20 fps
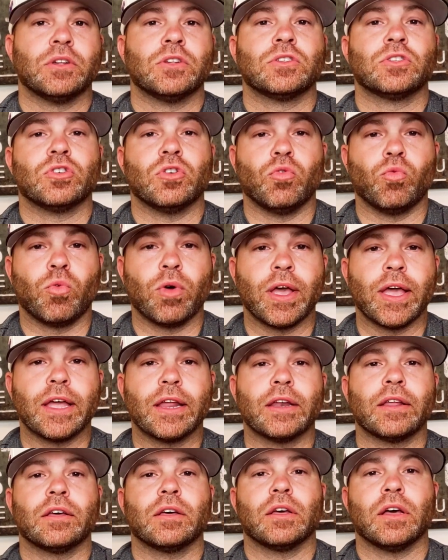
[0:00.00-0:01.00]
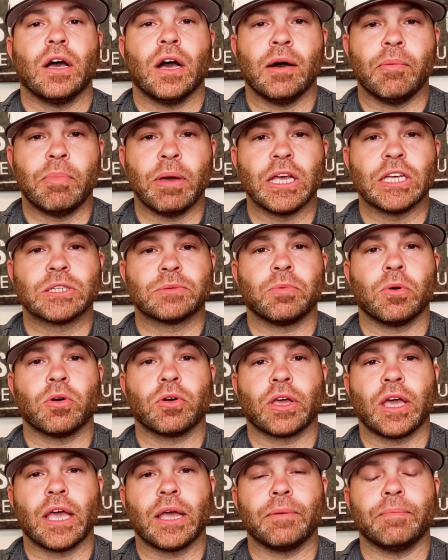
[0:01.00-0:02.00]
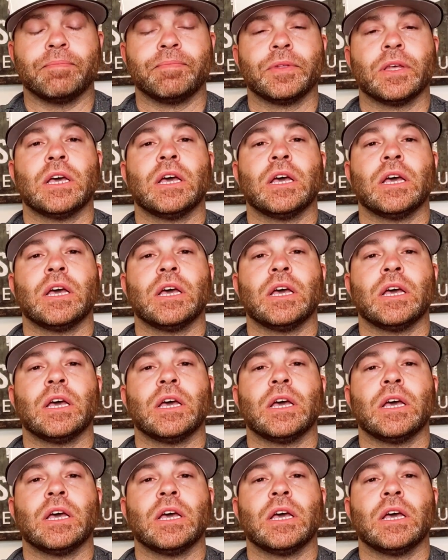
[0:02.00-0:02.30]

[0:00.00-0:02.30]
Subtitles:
to win a baseball game.